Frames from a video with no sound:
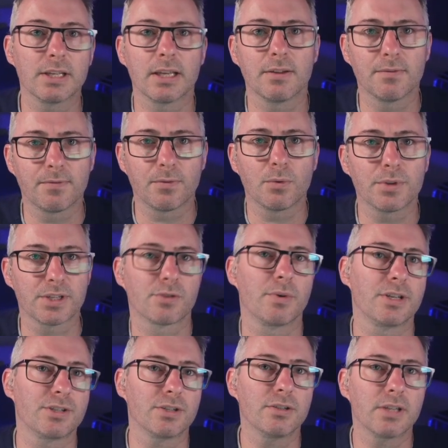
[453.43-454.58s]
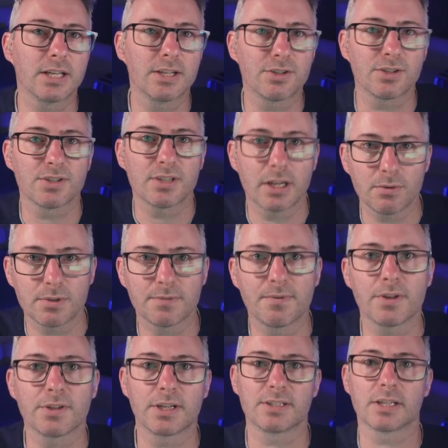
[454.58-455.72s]
for this question, the condition settles,
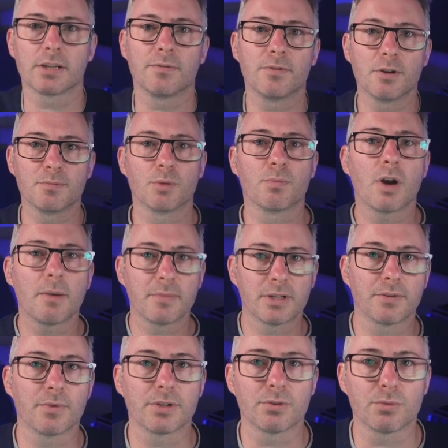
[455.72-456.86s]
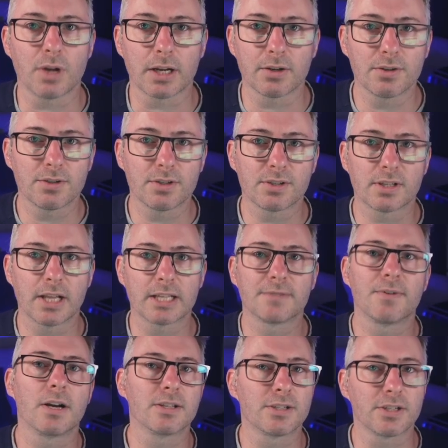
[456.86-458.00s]
further testing confirms your primary differential diagnosis,
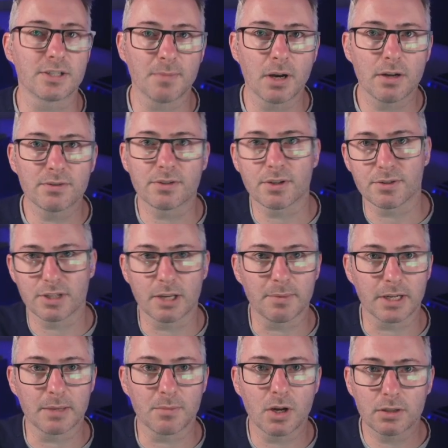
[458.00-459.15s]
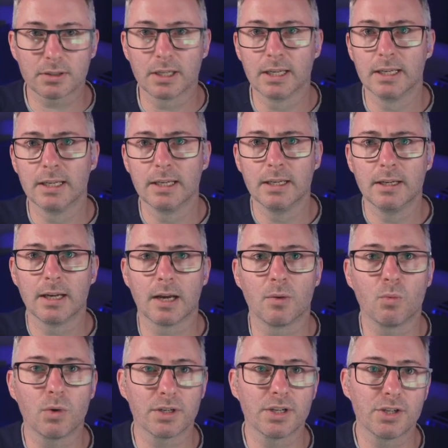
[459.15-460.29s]
classifies it as mild, so COPD mild.
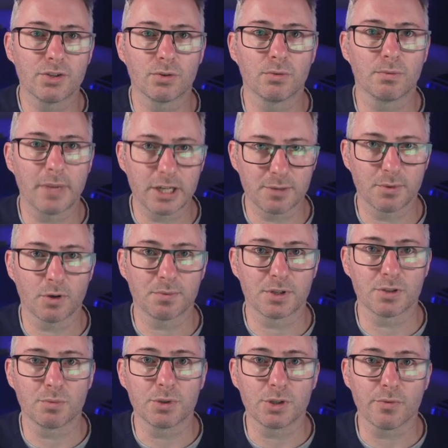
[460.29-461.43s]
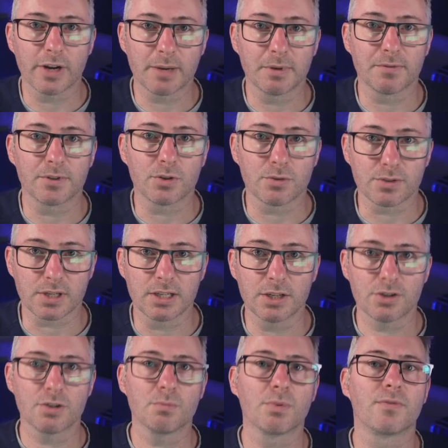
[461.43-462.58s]
What initial management options would you recommend for John's
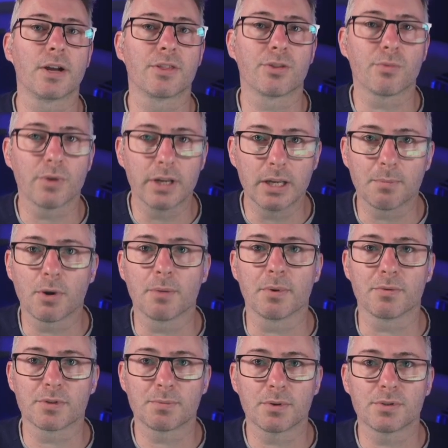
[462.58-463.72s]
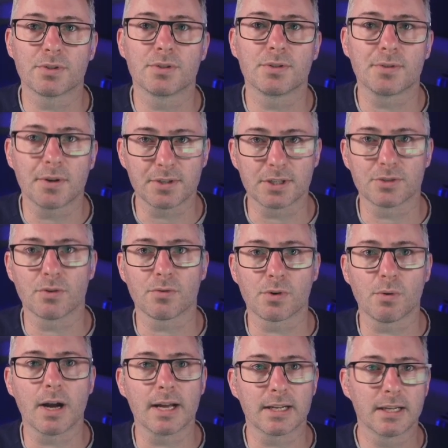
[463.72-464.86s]
condition? Provide 3 appropriate responses, dosing is not
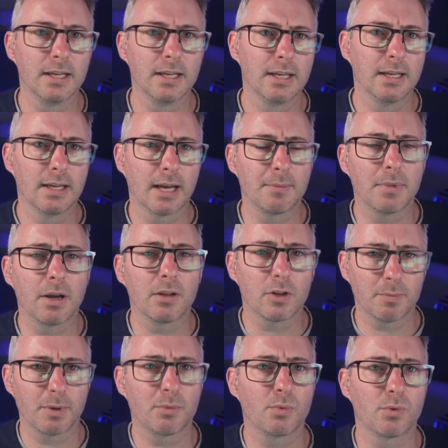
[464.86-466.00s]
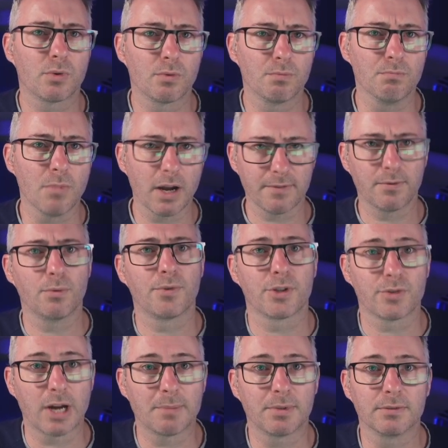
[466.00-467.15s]
required. A lot of people might fall for the
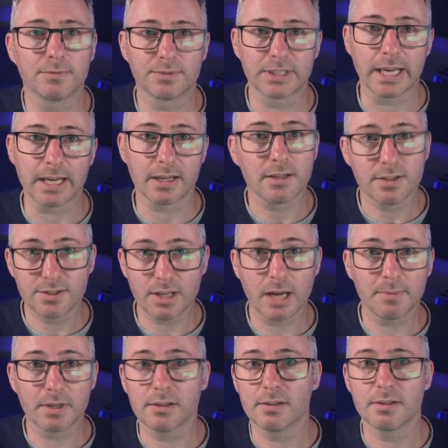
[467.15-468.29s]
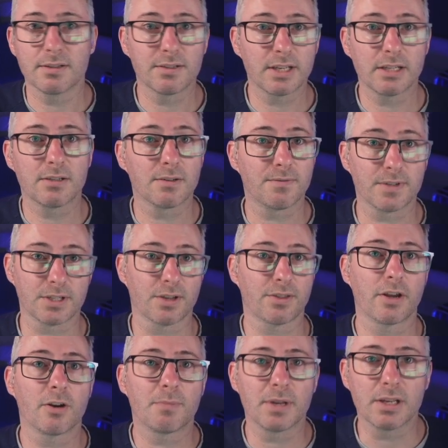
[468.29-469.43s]
trap of saying SABA, send to
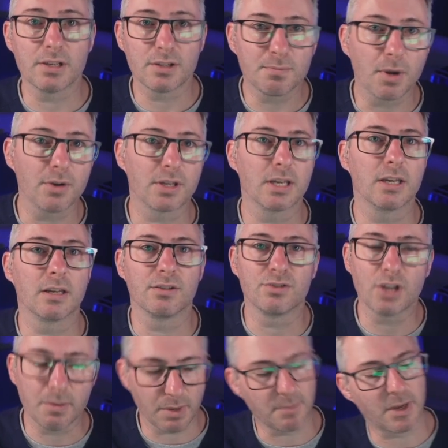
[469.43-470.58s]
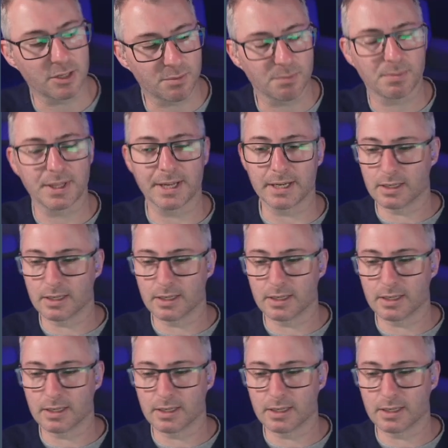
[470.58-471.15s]
physiotherapy, smoking, GP management plan.